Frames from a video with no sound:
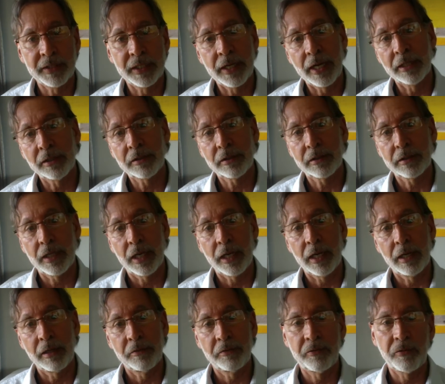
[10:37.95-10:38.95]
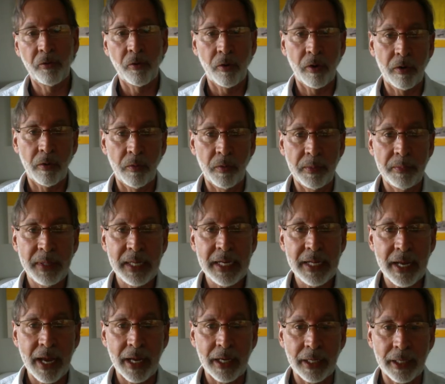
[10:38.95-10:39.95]
us for
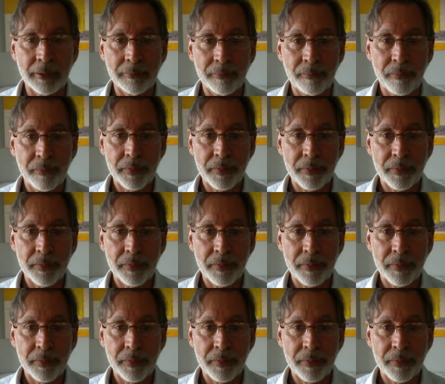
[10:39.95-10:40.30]
remediating